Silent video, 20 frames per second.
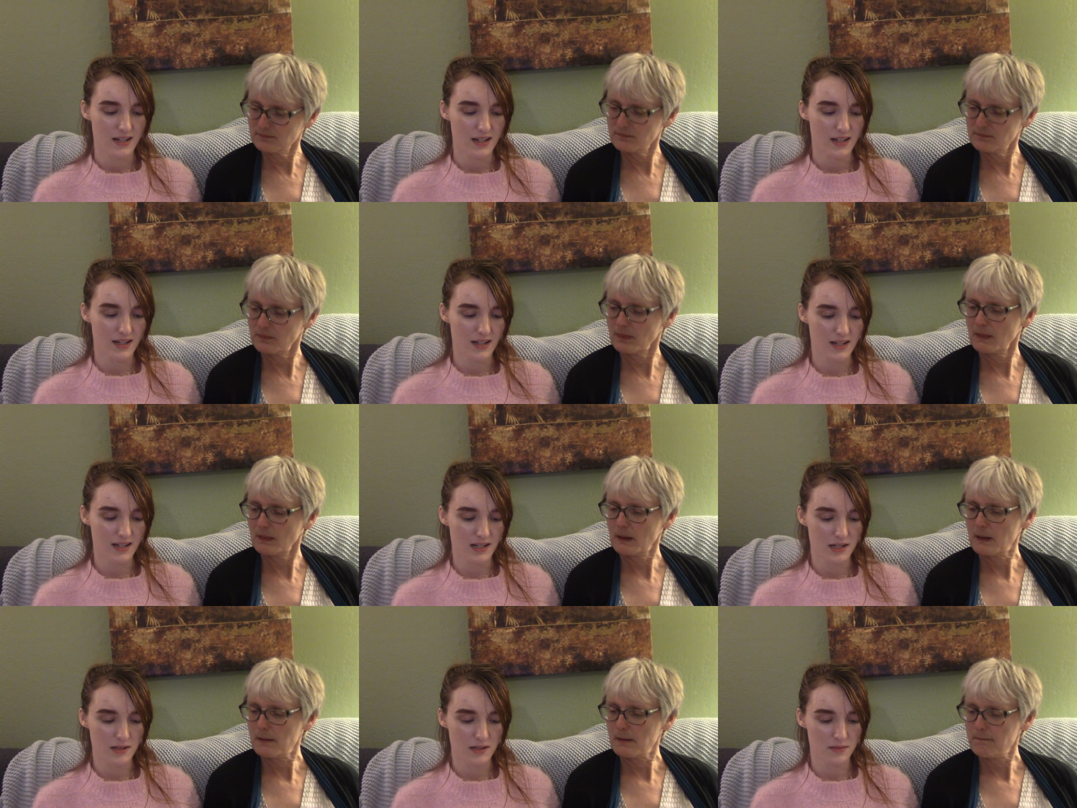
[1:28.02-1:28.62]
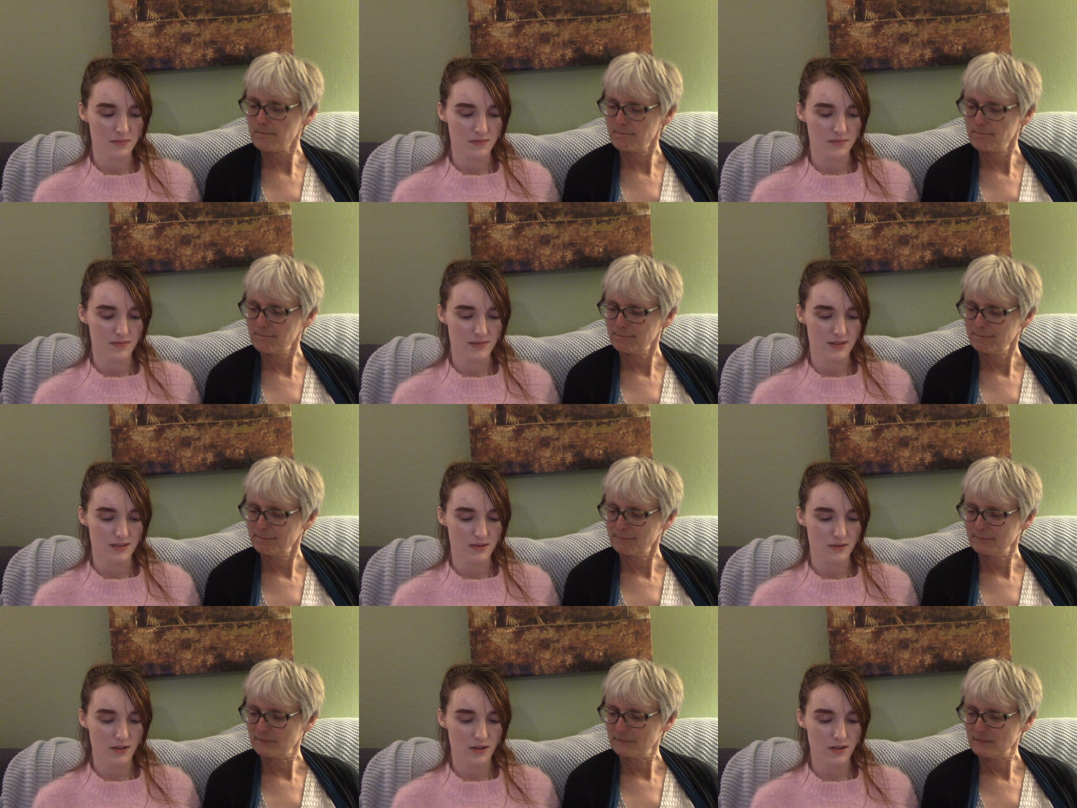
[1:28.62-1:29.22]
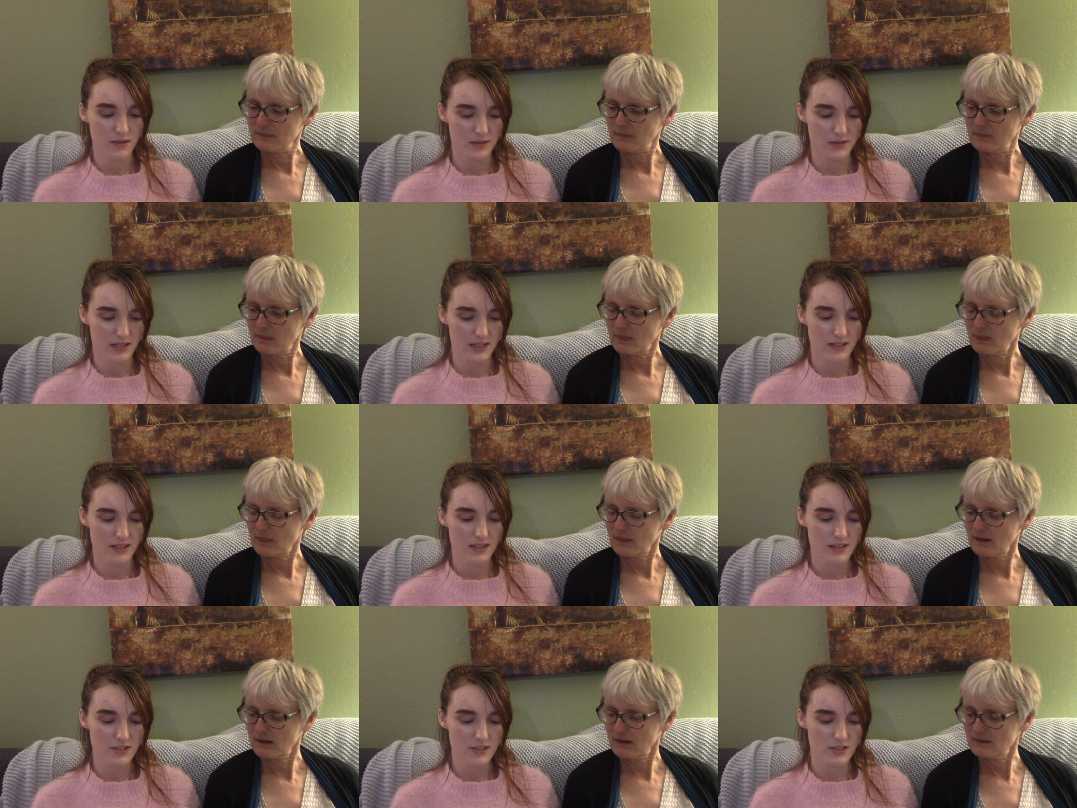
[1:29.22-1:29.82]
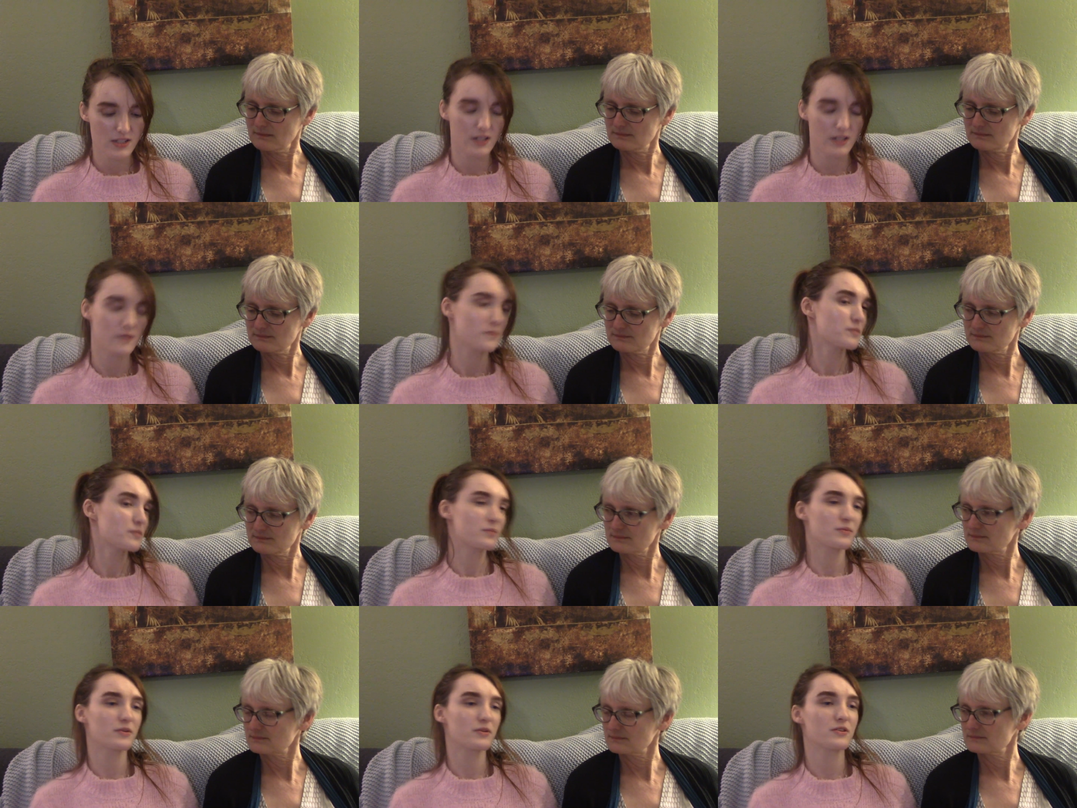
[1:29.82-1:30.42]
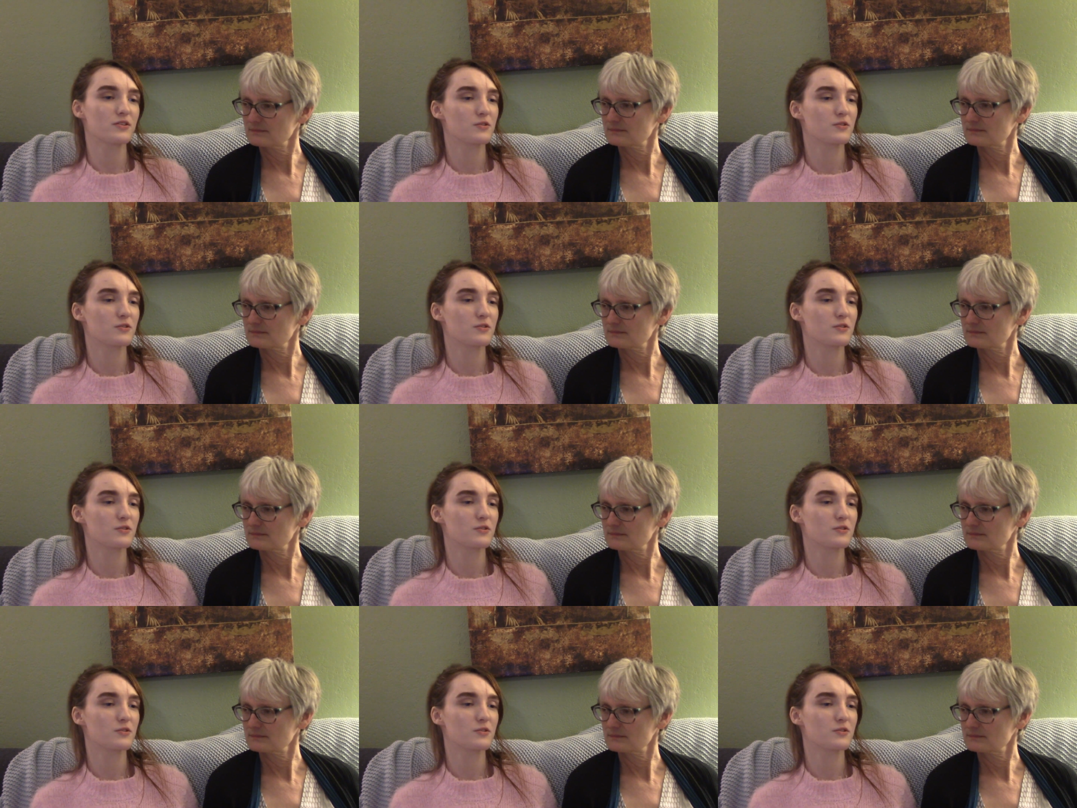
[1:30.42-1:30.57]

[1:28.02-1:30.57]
Speaker 1: Well, Gilly, she gave birth to